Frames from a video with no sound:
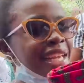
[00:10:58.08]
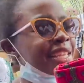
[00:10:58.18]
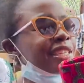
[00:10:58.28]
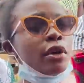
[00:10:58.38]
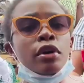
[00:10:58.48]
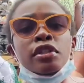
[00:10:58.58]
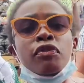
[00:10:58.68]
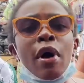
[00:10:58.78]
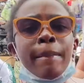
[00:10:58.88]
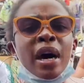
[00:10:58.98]
and it goes
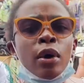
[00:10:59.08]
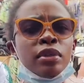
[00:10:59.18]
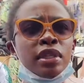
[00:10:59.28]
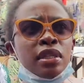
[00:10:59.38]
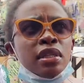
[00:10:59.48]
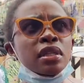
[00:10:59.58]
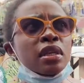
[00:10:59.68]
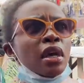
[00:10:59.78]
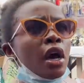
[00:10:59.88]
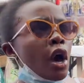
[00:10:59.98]
for about
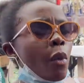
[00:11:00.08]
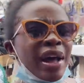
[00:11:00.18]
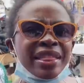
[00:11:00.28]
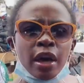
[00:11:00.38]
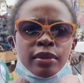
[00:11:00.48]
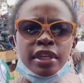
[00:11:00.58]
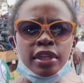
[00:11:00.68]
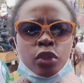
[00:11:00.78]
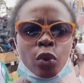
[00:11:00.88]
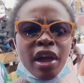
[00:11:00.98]
1,200
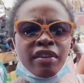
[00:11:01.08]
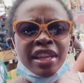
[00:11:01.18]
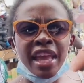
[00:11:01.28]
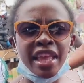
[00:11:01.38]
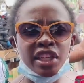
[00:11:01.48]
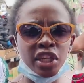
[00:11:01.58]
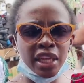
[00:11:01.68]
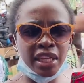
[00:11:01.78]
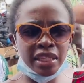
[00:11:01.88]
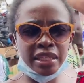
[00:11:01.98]
Kenyan
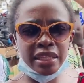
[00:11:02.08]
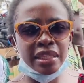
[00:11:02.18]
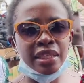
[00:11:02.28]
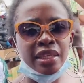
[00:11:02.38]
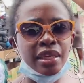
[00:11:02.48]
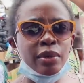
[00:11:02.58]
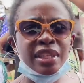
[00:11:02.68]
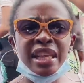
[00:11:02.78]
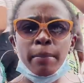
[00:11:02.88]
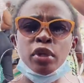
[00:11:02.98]
shillings, which
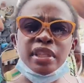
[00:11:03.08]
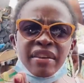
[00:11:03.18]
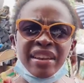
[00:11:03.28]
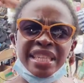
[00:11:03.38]
is about 70